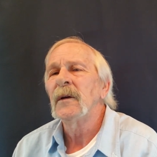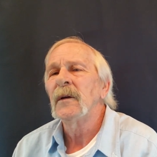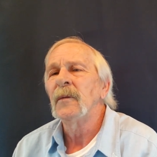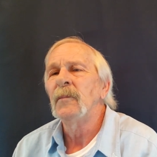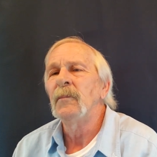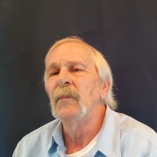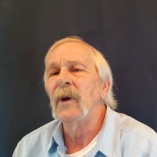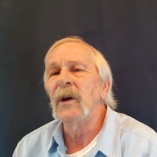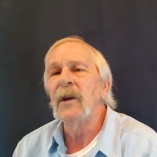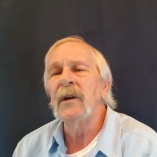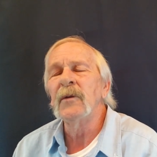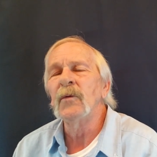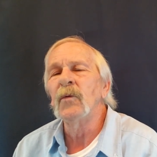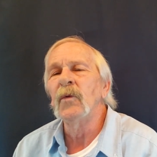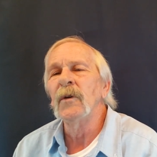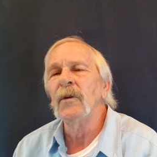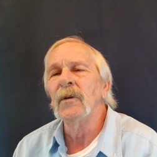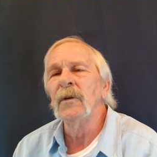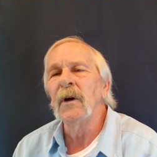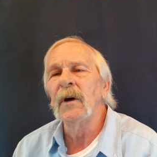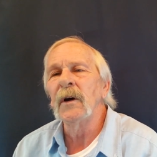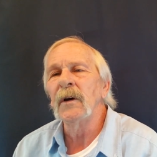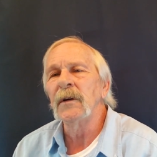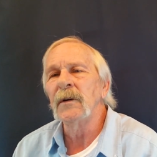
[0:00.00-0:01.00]
many
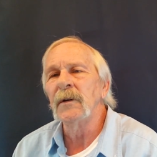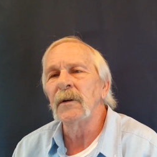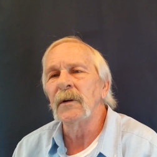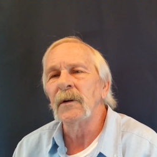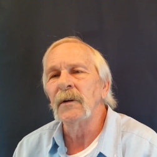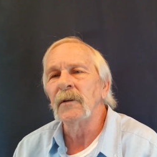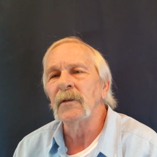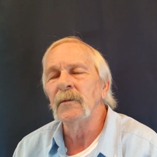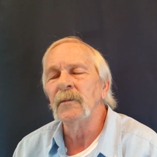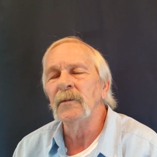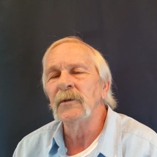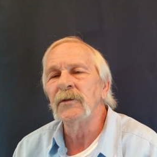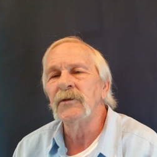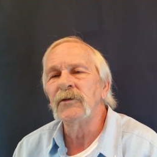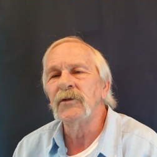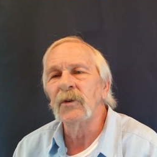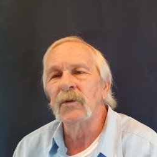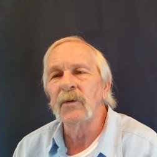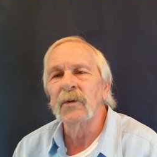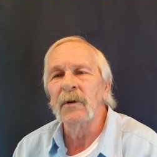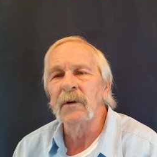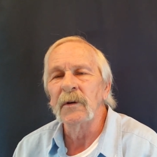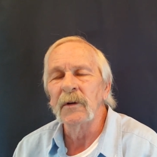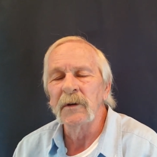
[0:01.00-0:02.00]
will not hear. The
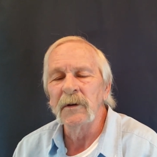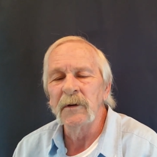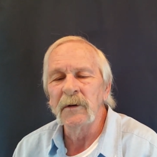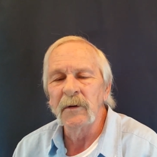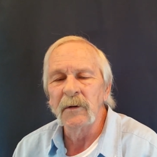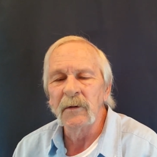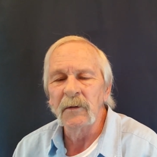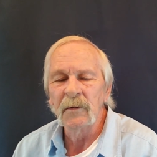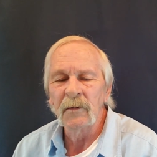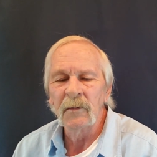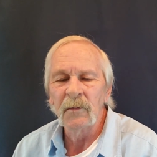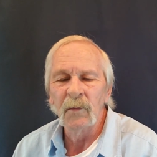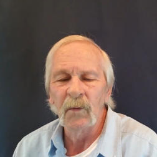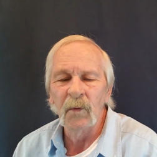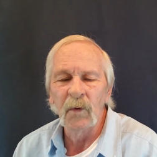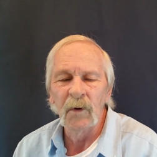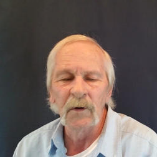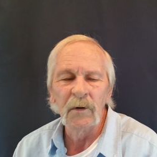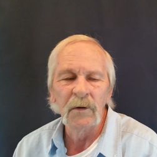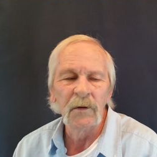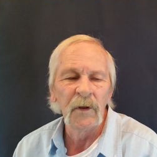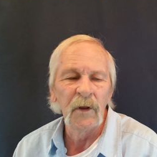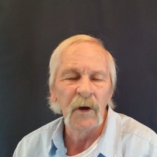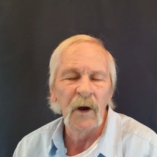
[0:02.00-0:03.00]
majority
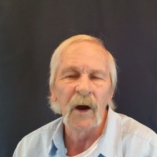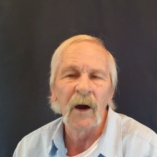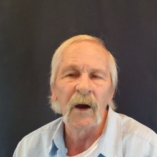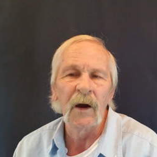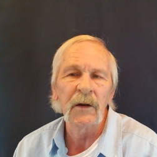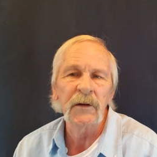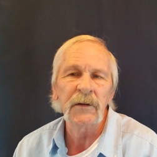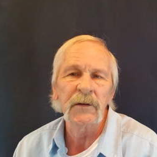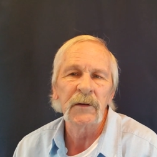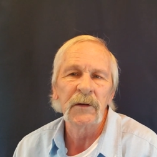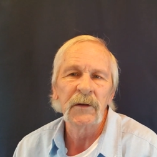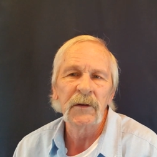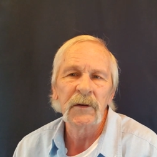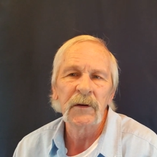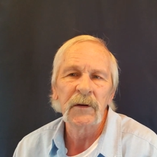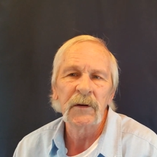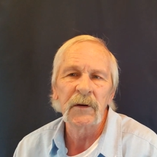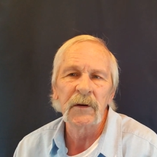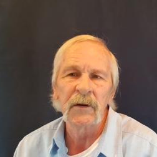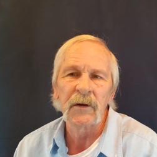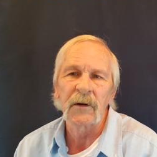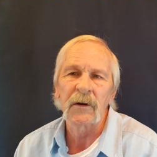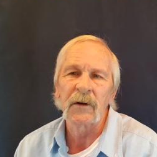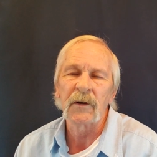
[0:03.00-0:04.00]
will not
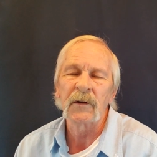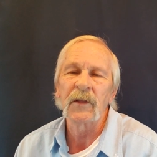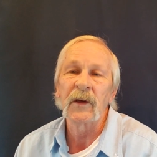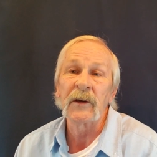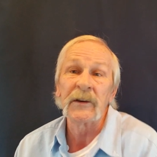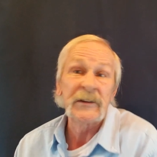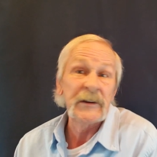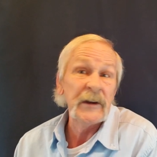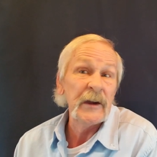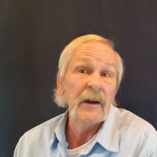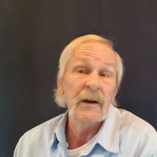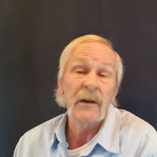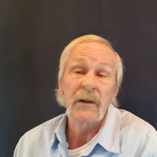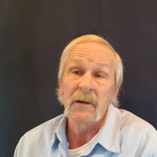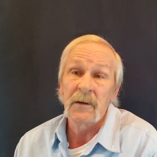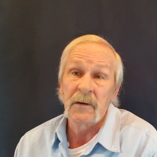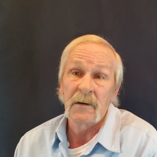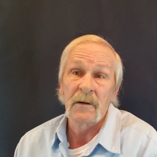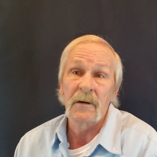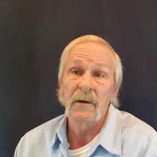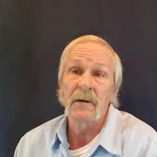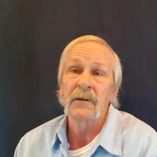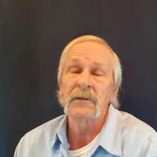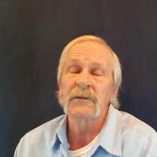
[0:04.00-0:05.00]
hear. They can't
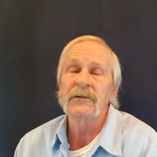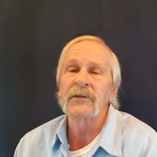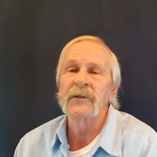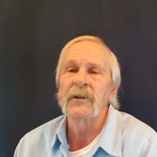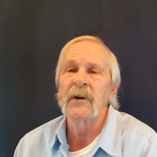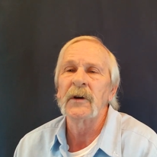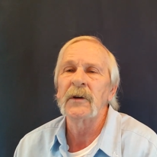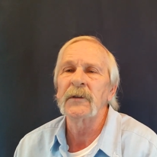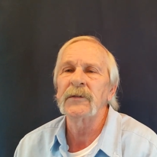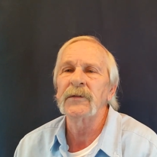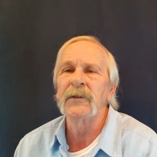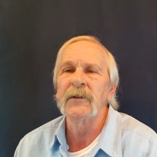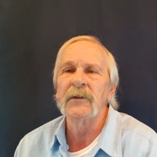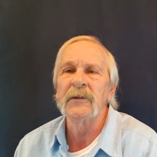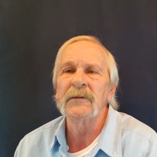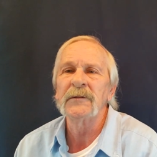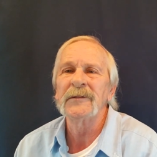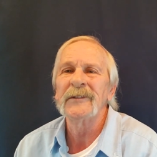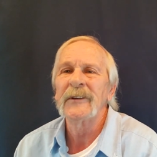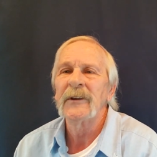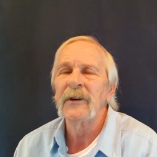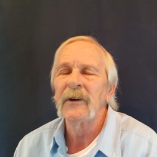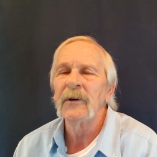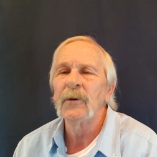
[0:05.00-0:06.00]
hear. It's not that,
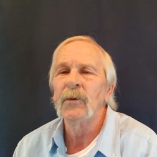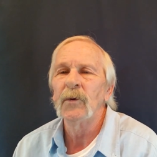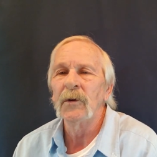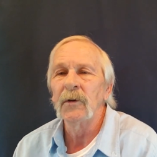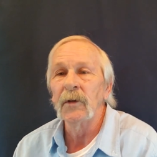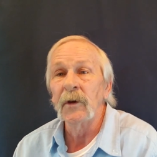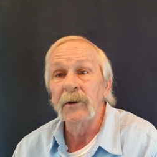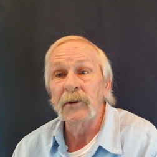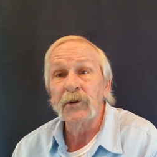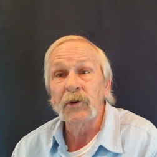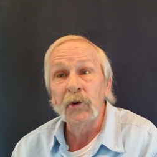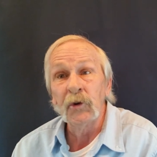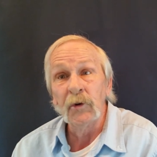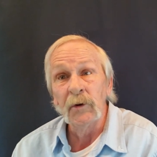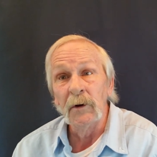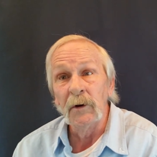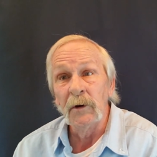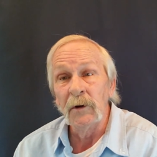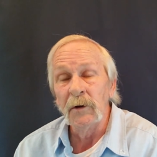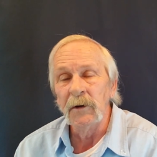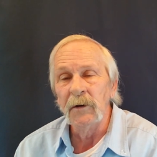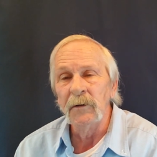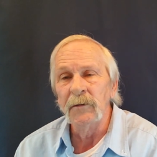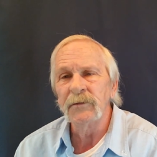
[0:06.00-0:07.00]
well, they
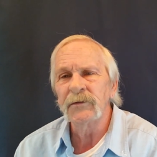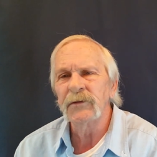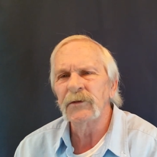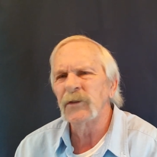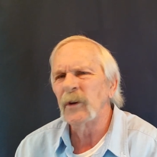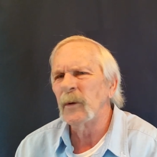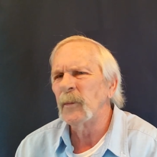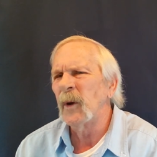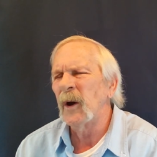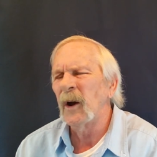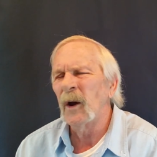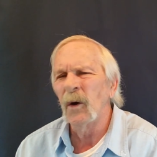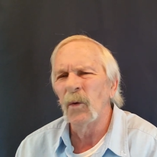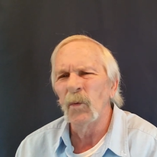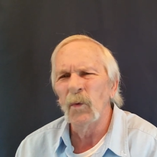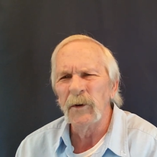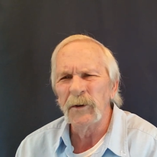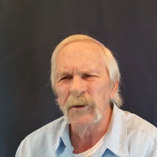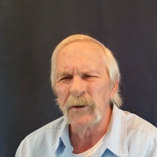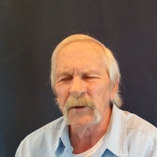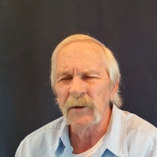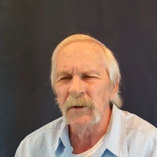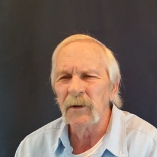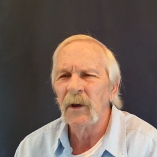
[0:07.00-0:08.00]
could if somehow
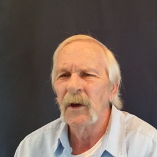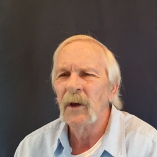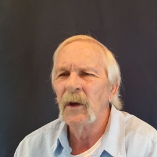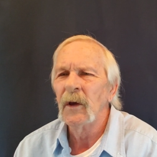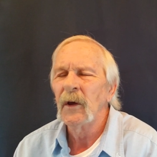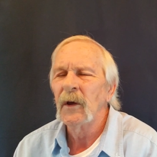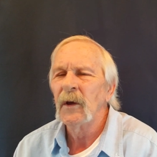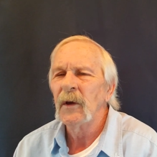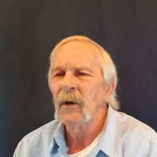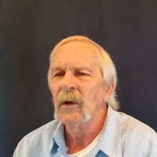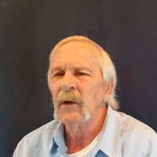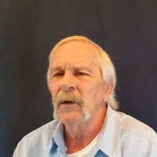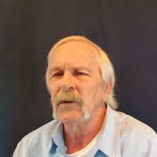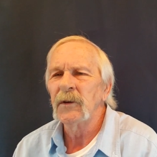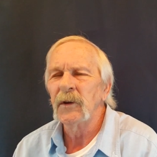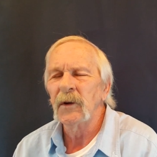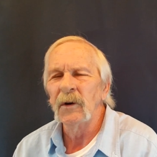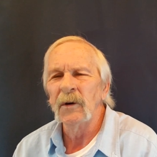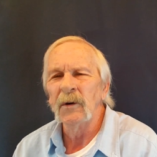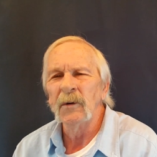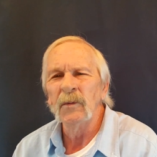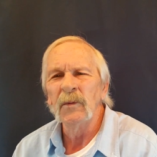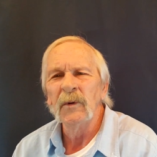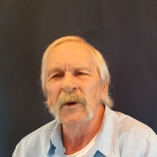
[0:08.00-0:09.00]
we could, you
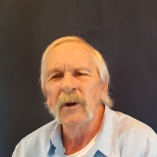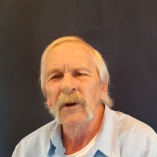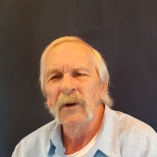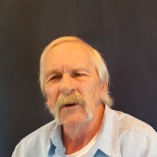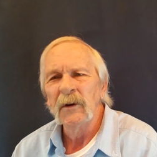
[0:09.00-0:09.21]
know,